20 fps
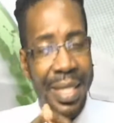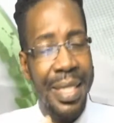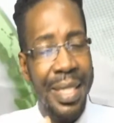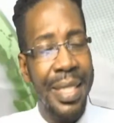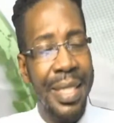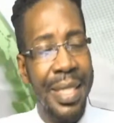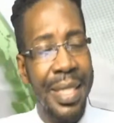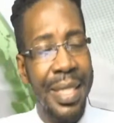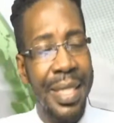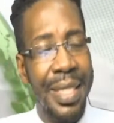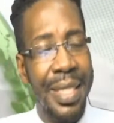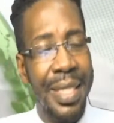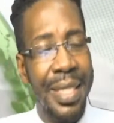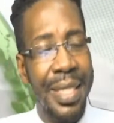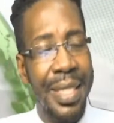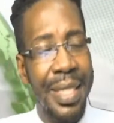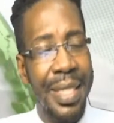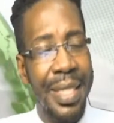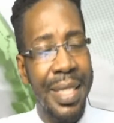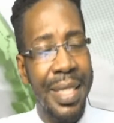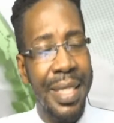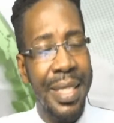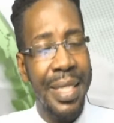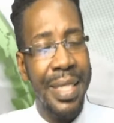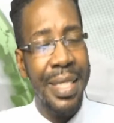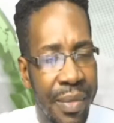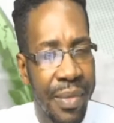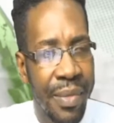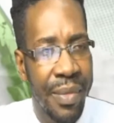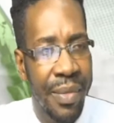It is the same
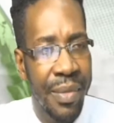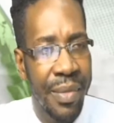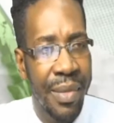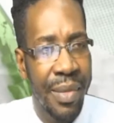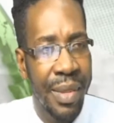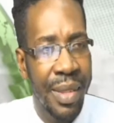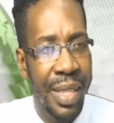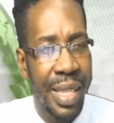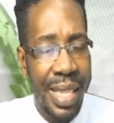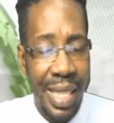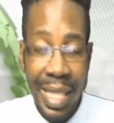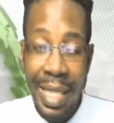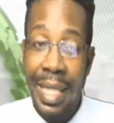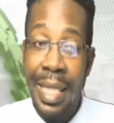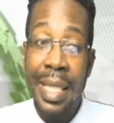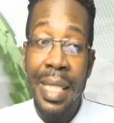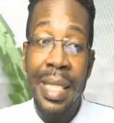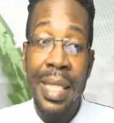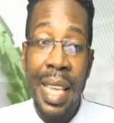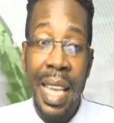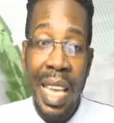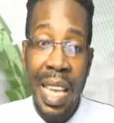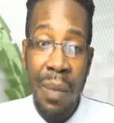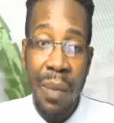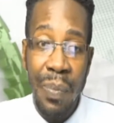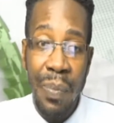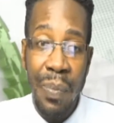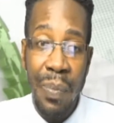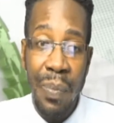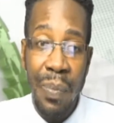PPP.
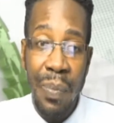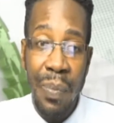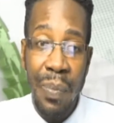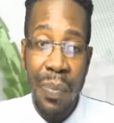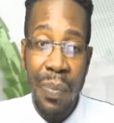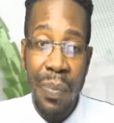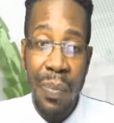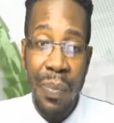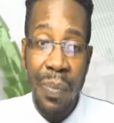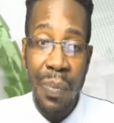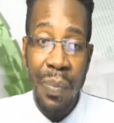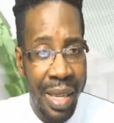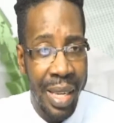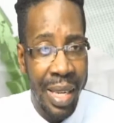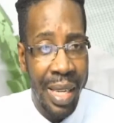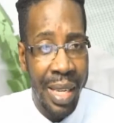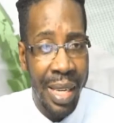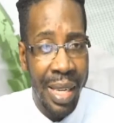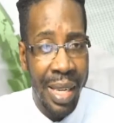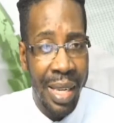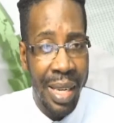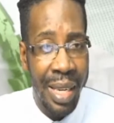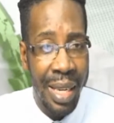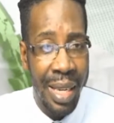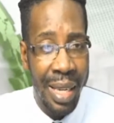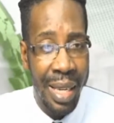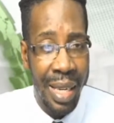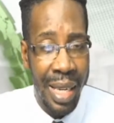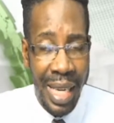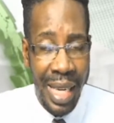And folks, this
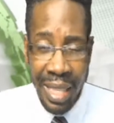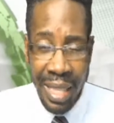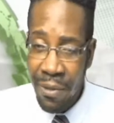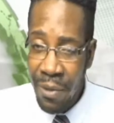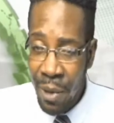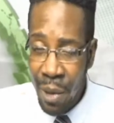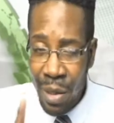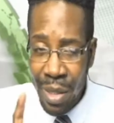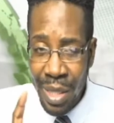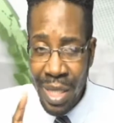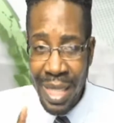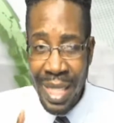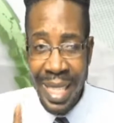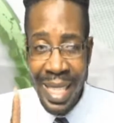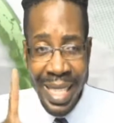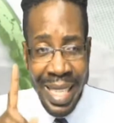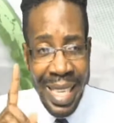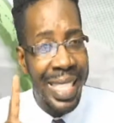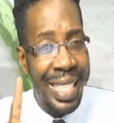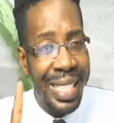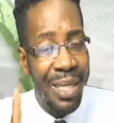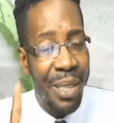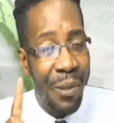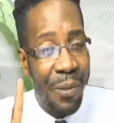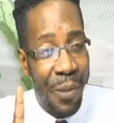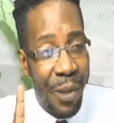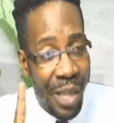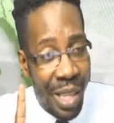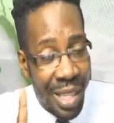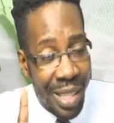isn't the first, and
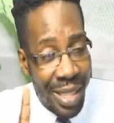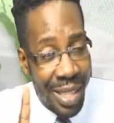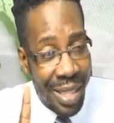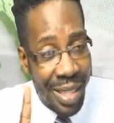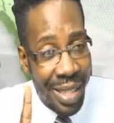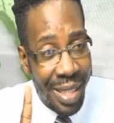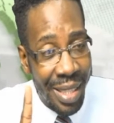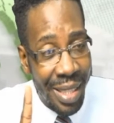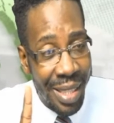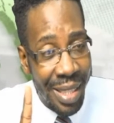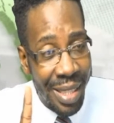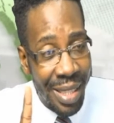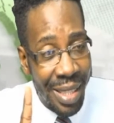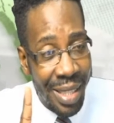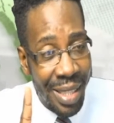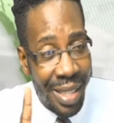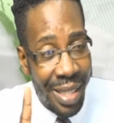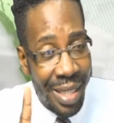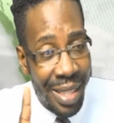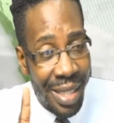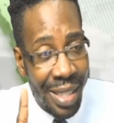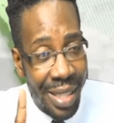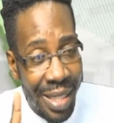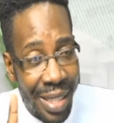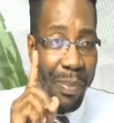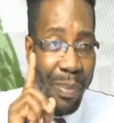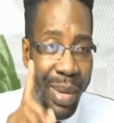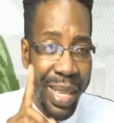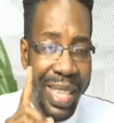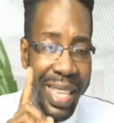it will not be the
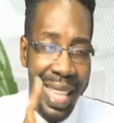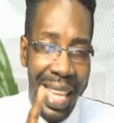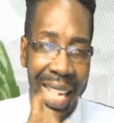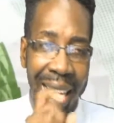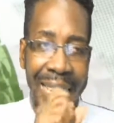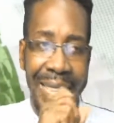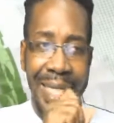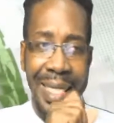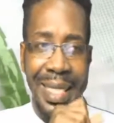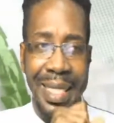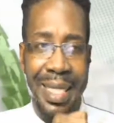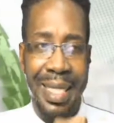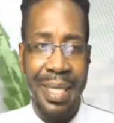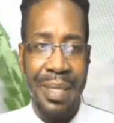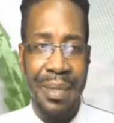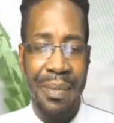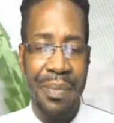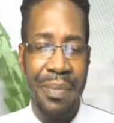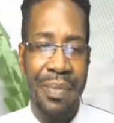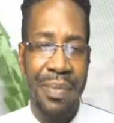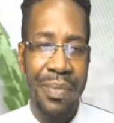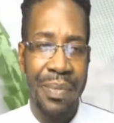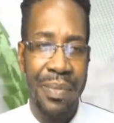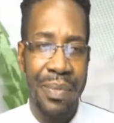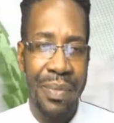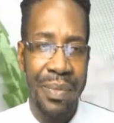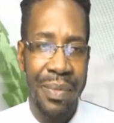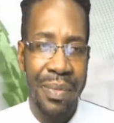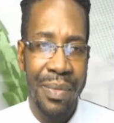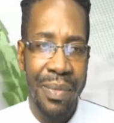last. It
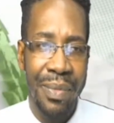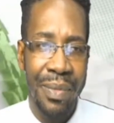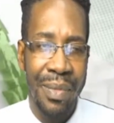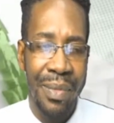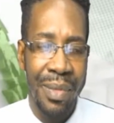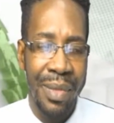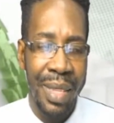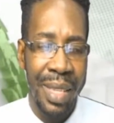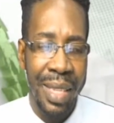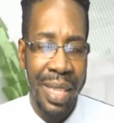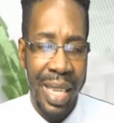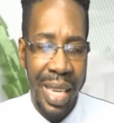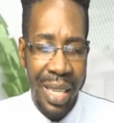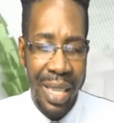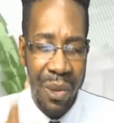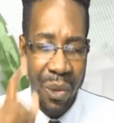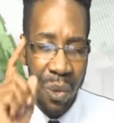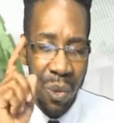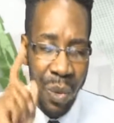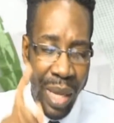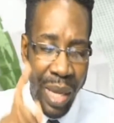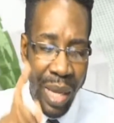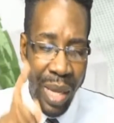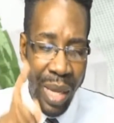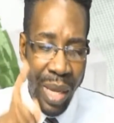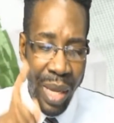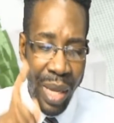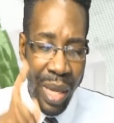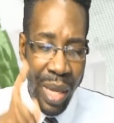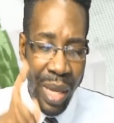will not be the last of
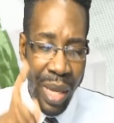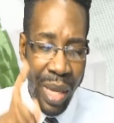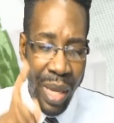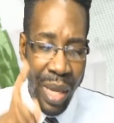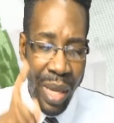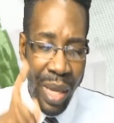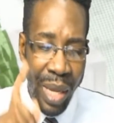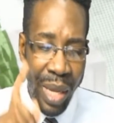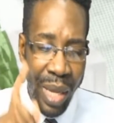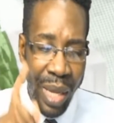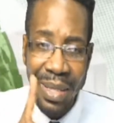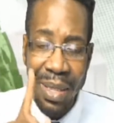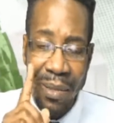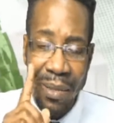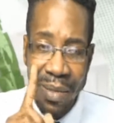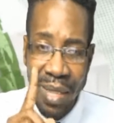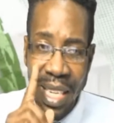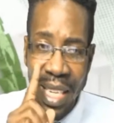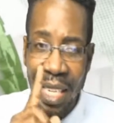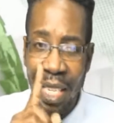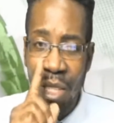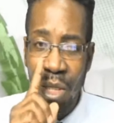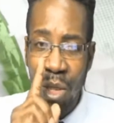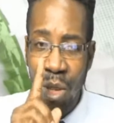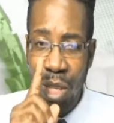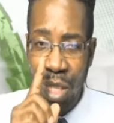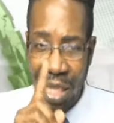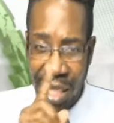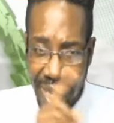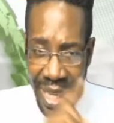these you're seeing
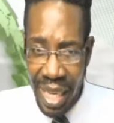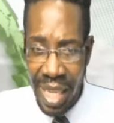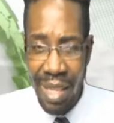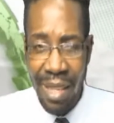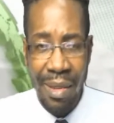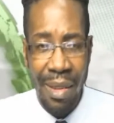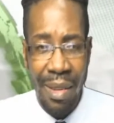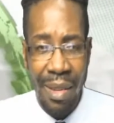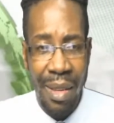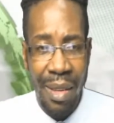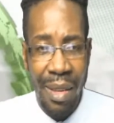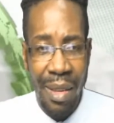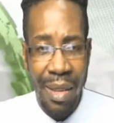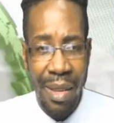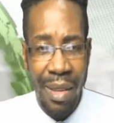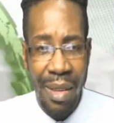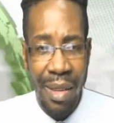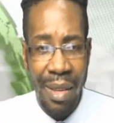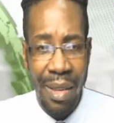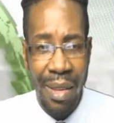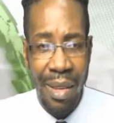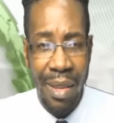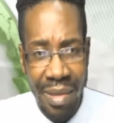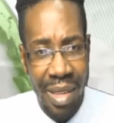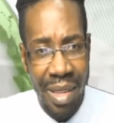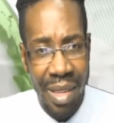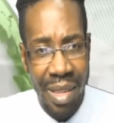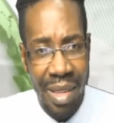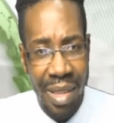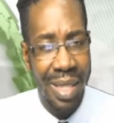uncovered
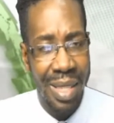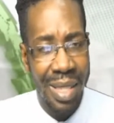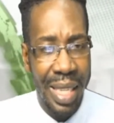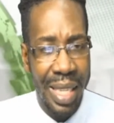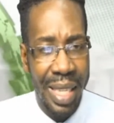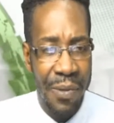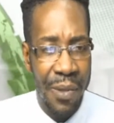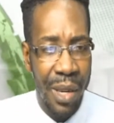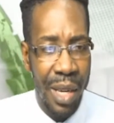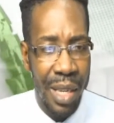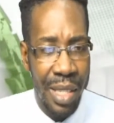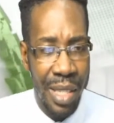under this fraudulent